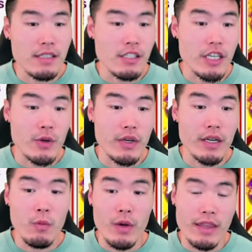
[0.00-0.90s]
is Jiren
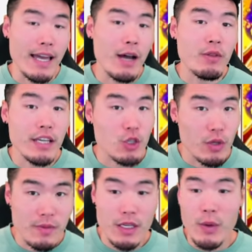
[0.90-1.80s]
without the
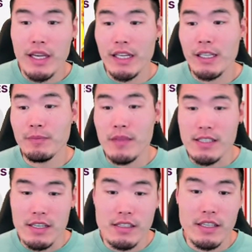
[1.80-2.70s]
Extreme Z Awakening. His
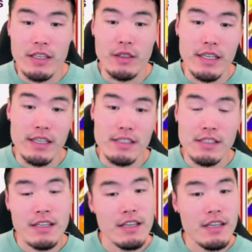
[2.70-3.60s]
leader skill is
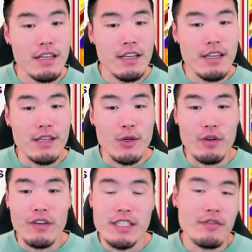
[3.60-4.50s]

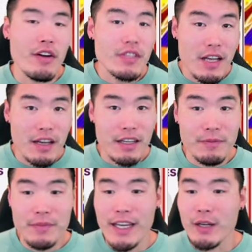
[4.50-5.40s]
Universe Survival Saga,
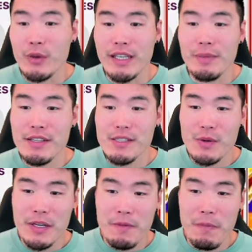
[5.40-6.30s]
category Ki plus
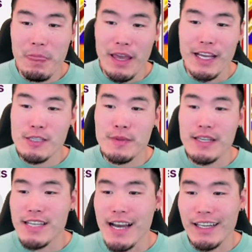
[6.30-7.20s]
3, HP
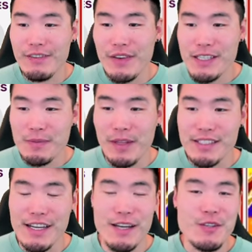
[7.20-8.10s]
attack and defense plus
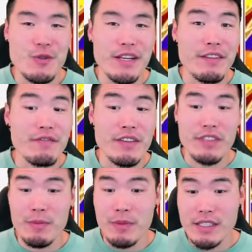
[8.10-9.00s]

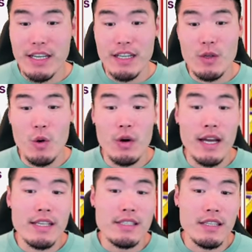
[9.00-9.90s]
150%, or
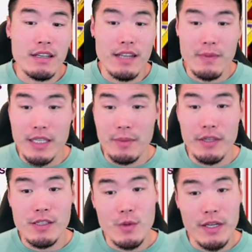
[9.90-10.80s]
STR types Ki
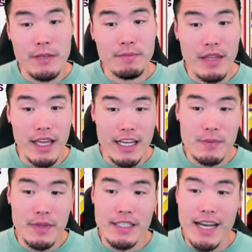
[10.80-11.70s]
plus 3,
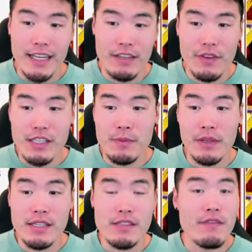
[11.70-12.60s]
HP attack and defense
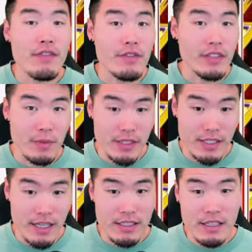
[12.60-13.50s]
plus
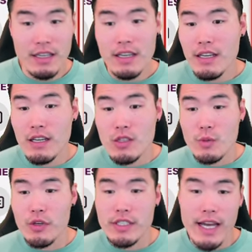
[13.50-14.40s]
50%.
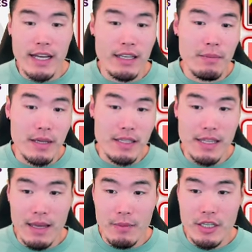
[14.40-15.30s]
Super attack, immense
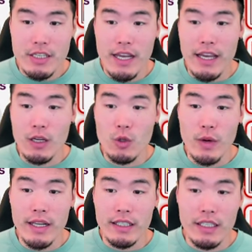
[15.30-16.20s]
damage, and
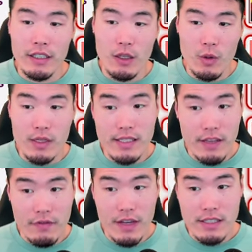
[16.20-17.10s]
greatly lowers
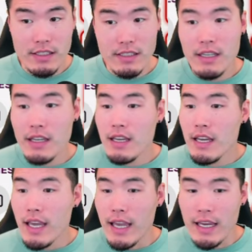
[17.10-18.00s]
defense.
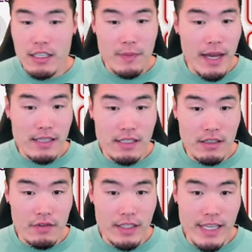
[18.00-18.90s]
And his
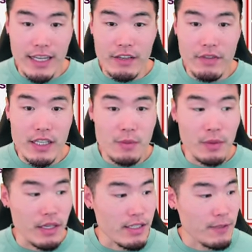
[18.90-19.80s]
passive, attack and defense
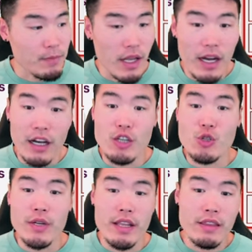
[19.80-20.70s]
plus
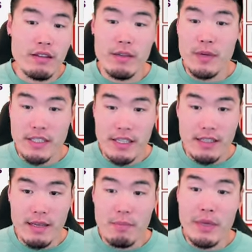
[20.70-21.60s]
130%,
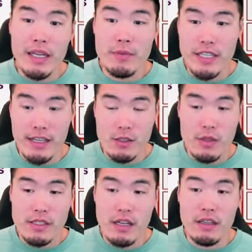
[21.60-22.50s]
and medium chance to
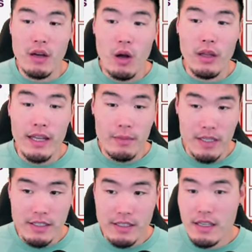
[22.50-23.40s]
stun all
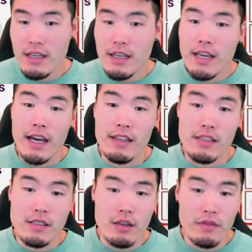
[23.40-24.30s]
enemies at the
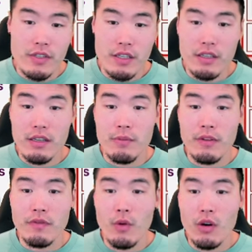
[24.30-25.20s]
start of turn
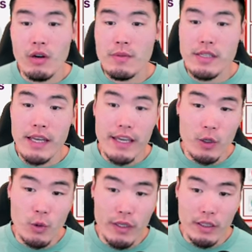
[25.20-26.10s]
performs a
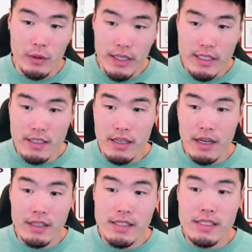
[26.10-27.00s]
critical hit
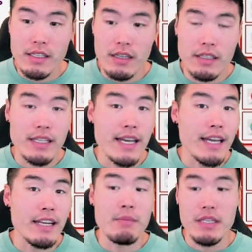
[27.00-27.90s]
on stunned
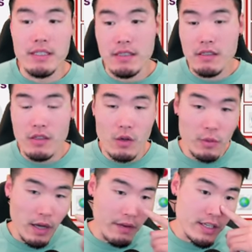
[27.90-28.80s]
enemies. So
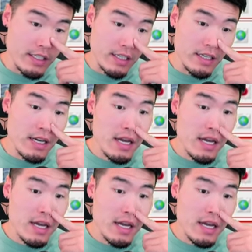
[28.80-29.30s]
obviously,